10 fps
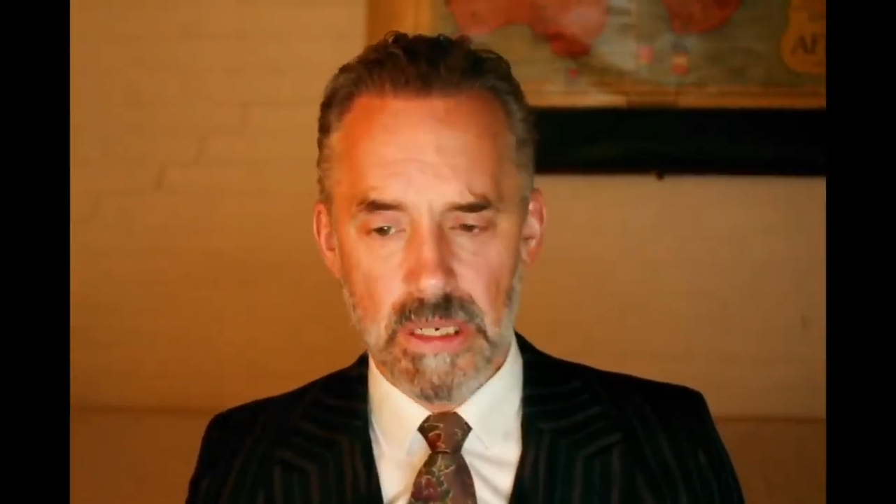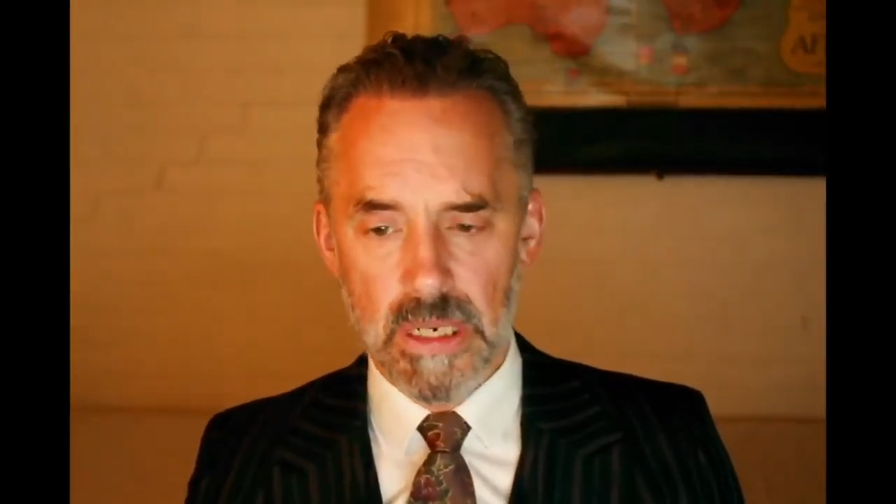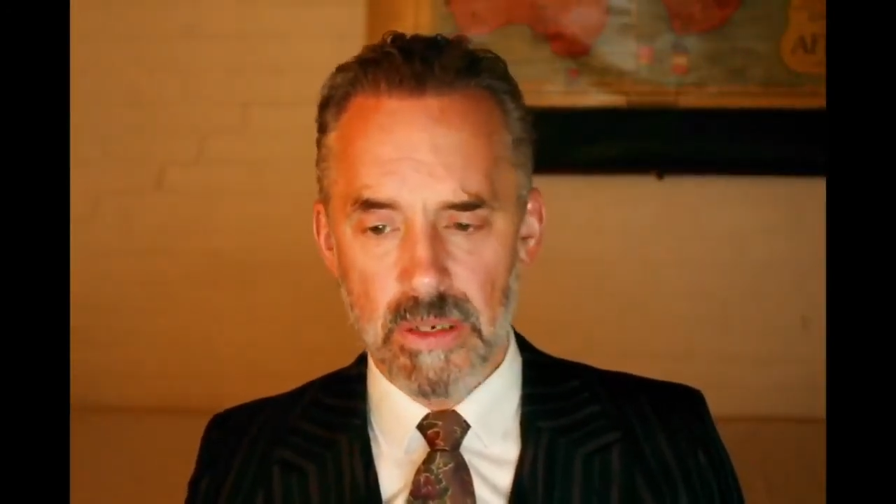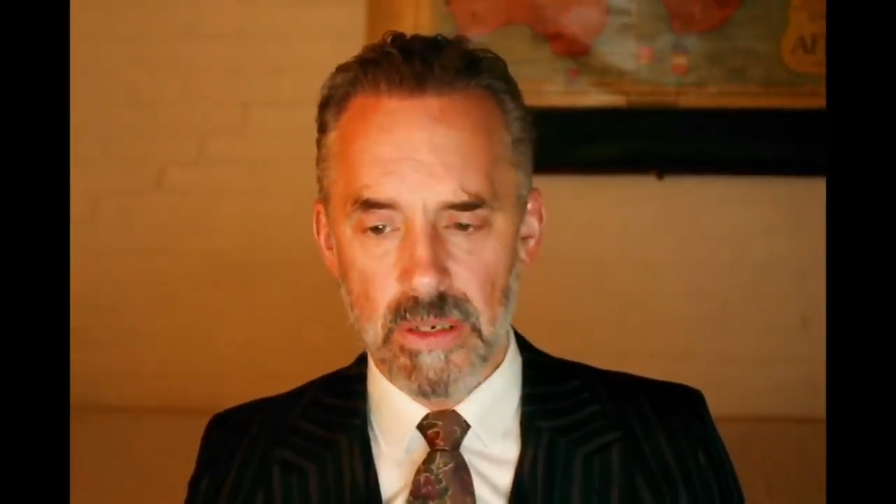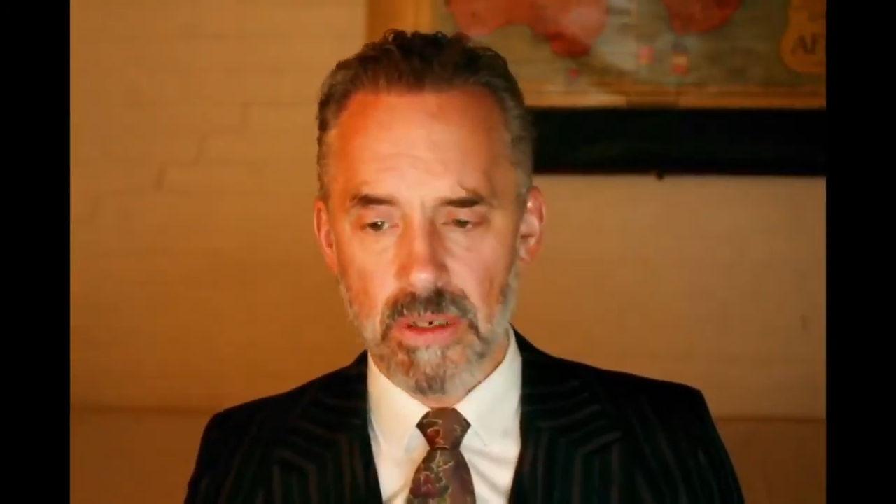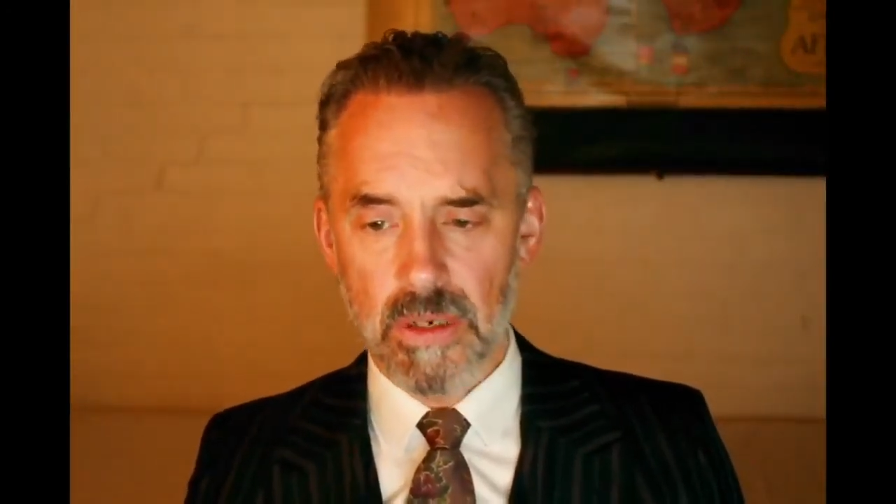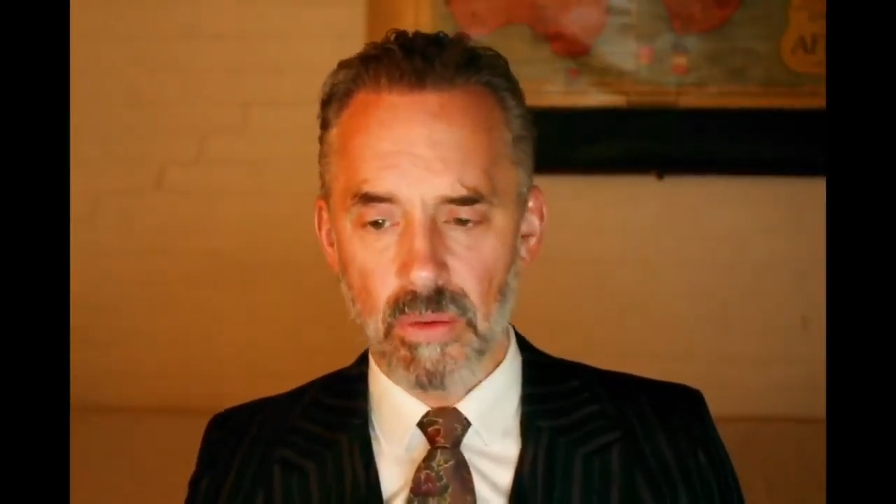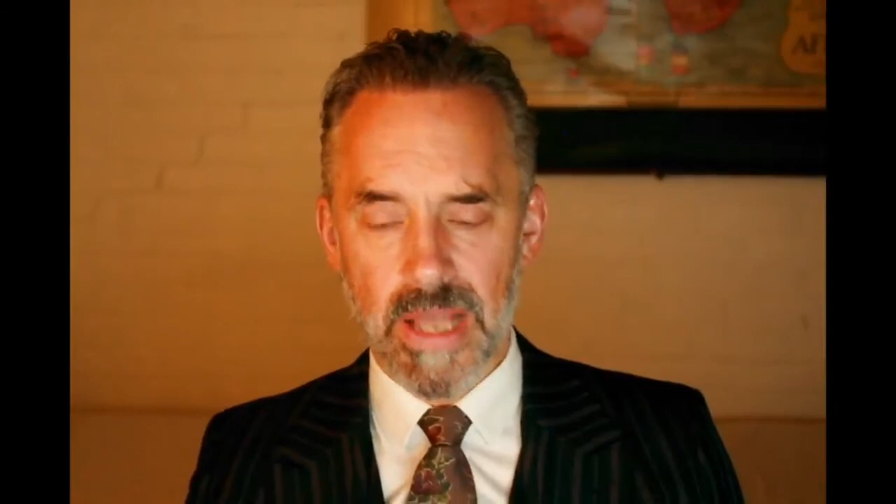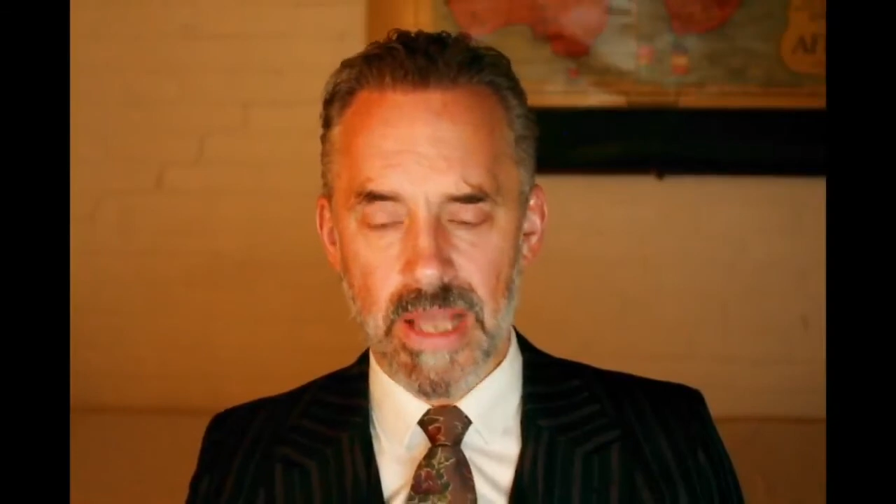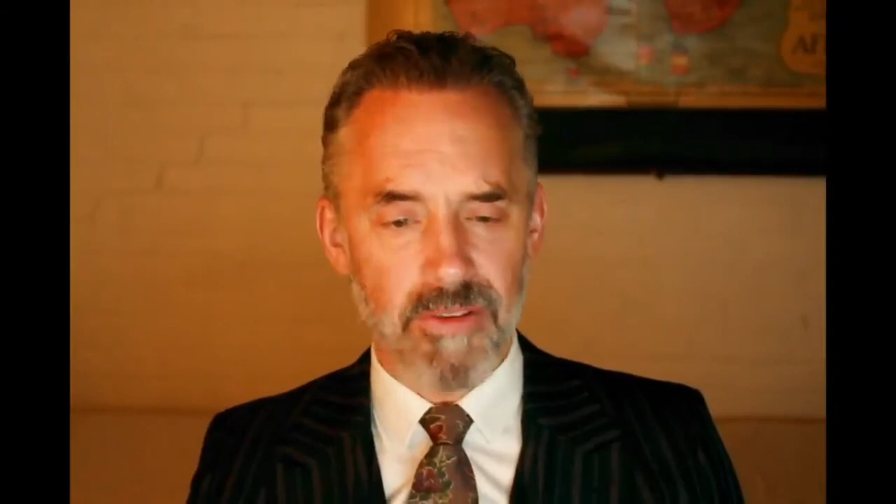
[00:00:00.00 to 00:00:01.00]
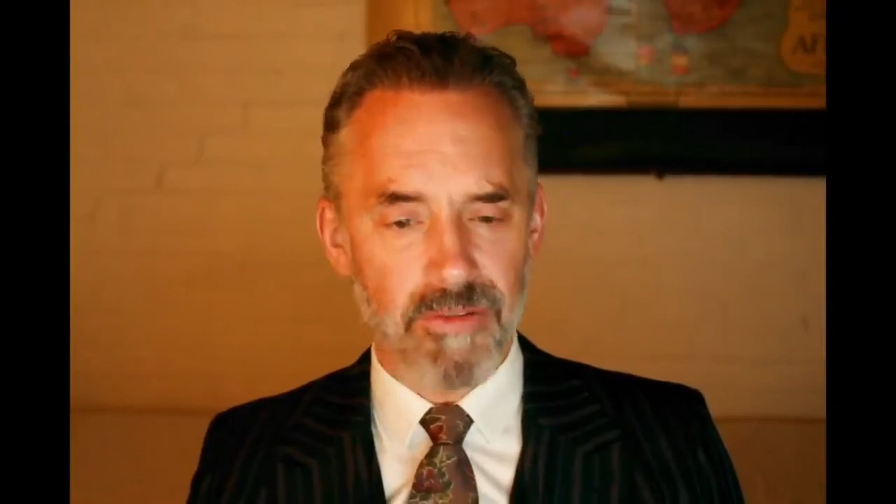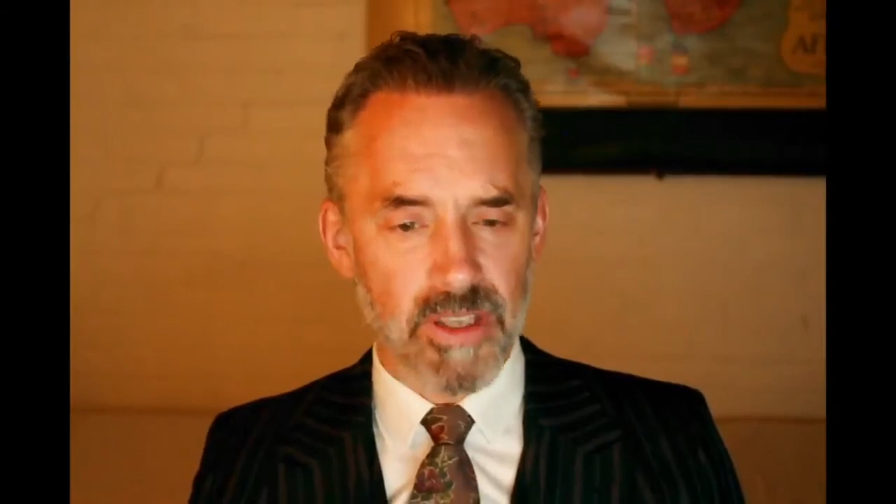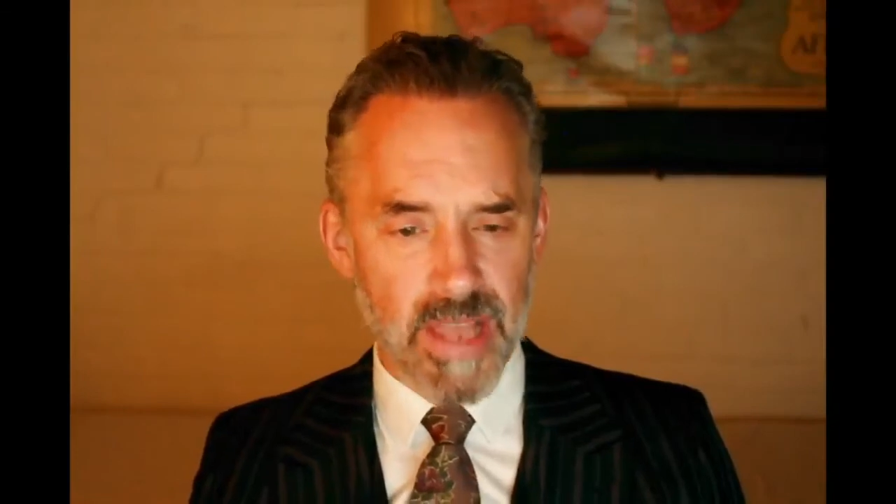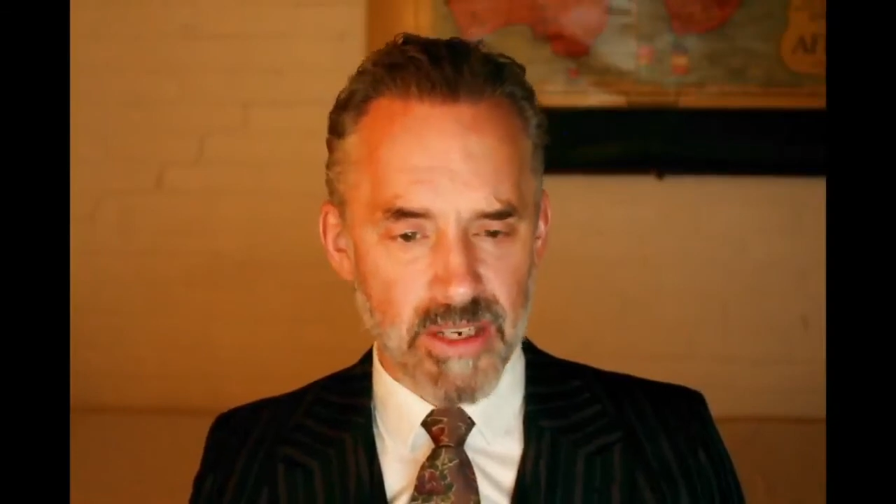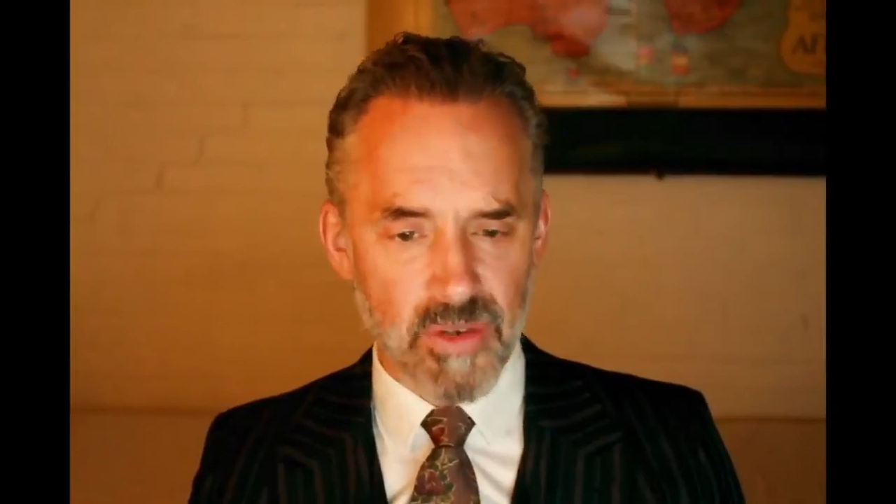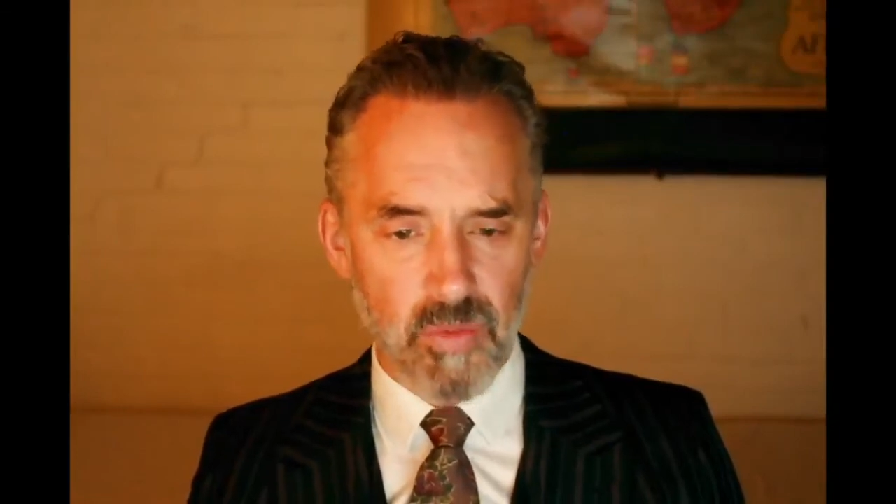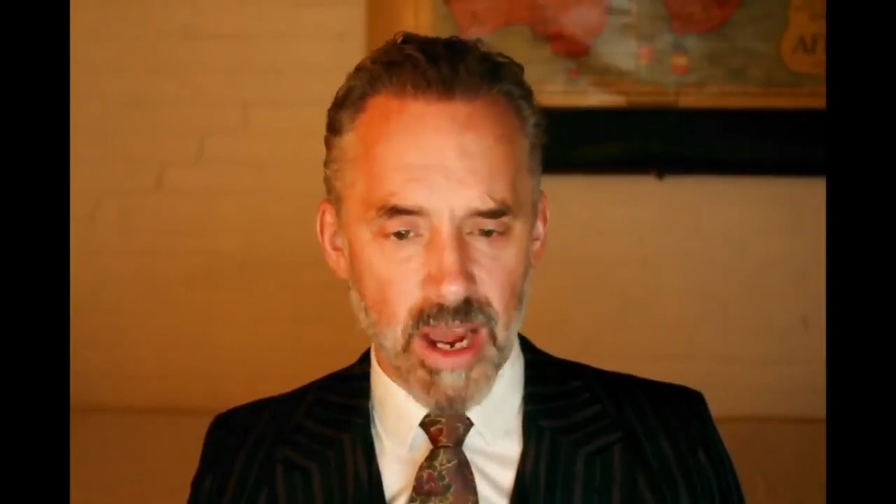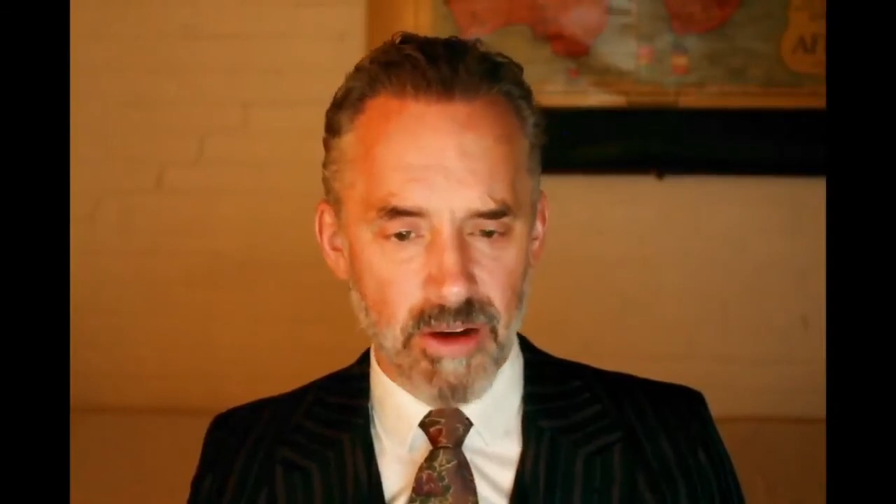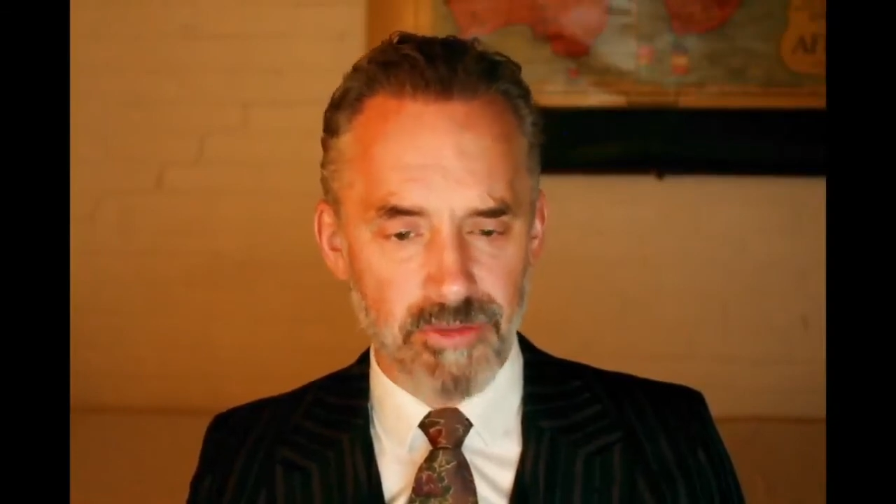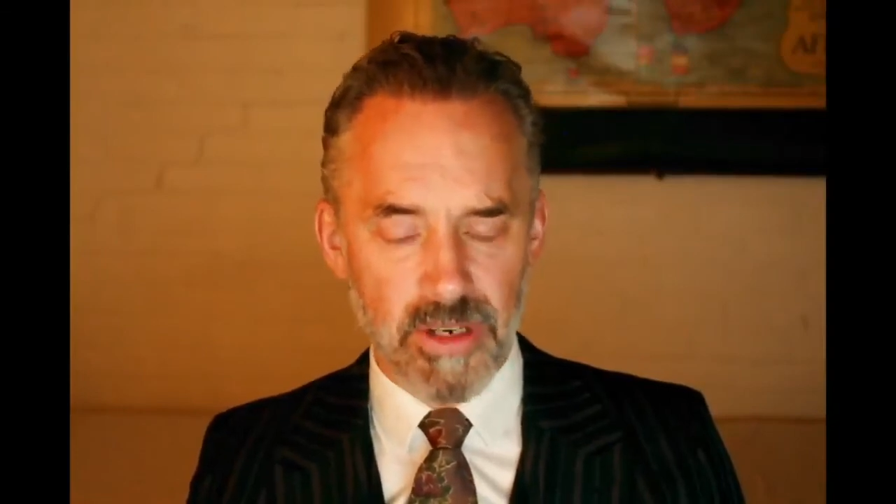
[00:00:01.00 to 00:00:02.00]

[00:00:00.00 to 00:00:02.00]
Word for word: You can go left, and that's rough,